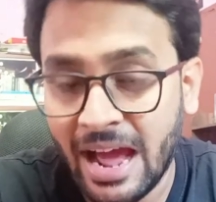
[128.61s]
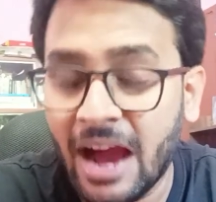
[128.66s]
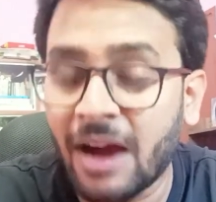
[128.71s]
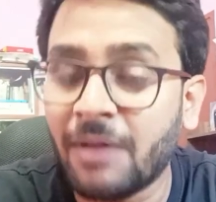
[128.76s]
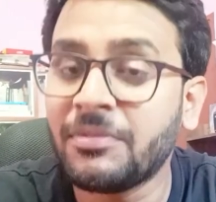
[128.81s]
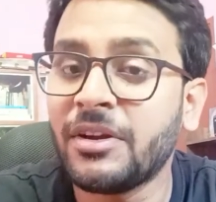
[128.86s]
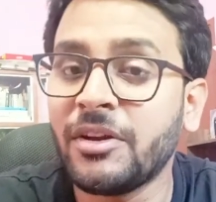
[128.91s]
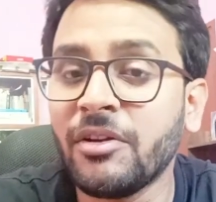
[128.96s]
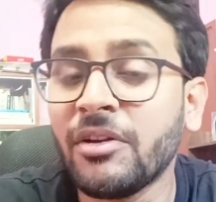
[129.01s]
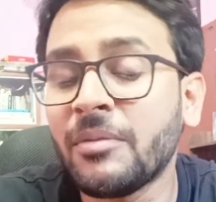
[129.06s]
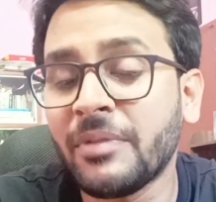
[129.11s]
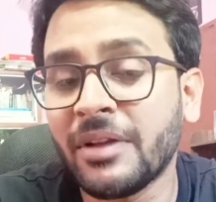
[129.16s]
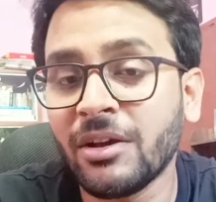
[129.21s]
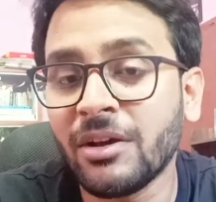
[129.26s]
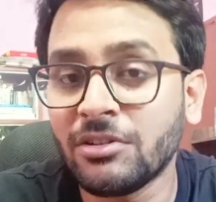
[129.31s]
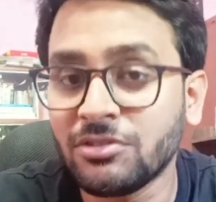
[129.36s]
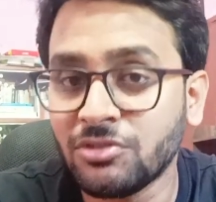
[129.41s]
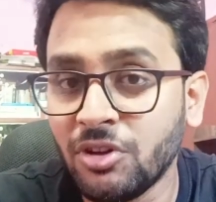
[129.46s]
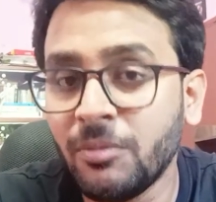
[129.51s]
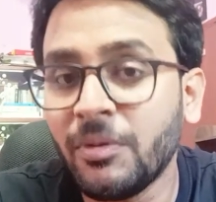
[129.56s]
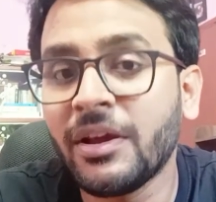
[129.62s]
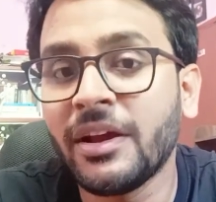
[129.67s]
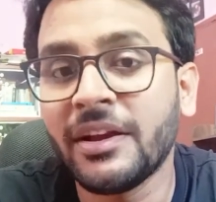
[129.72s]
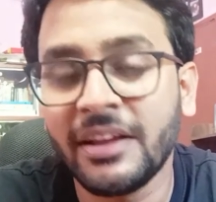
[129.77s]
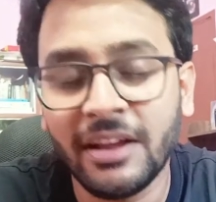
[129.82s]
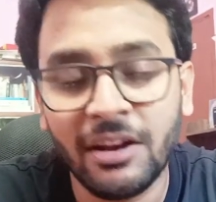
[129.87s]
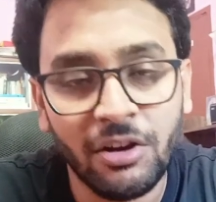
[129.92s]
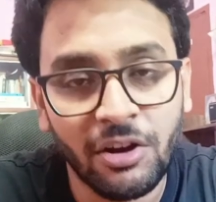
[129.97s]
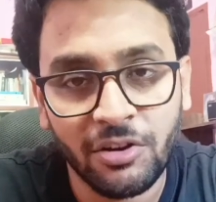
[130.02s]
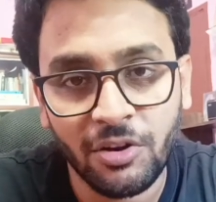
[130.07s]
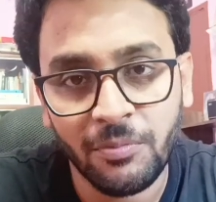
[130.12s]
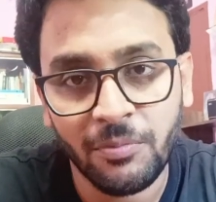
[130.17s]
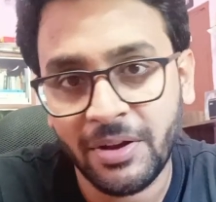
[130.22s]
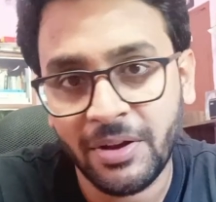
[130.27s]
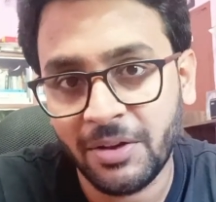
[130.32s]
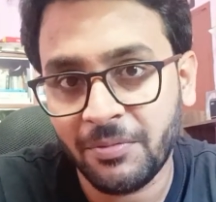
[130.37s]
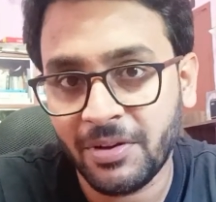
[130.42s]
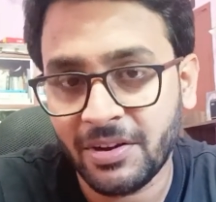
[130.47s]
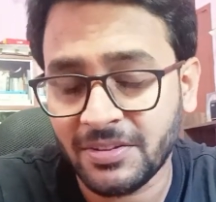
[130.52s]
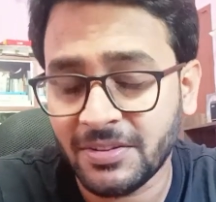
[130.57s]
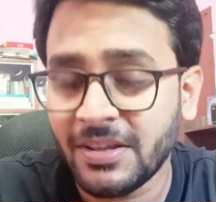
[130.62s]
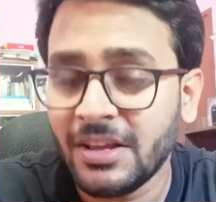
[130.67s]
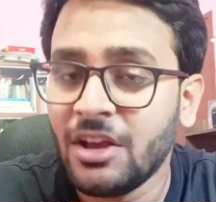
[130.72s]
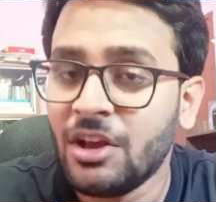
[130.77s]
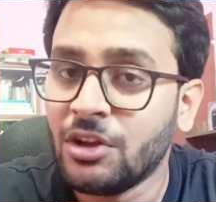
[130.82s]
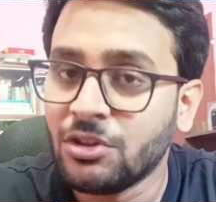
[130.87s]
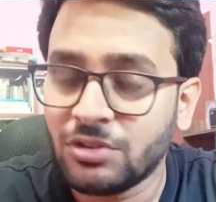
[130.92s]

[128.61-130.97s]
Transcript: after your mtech also you'll be getting a lot of benefits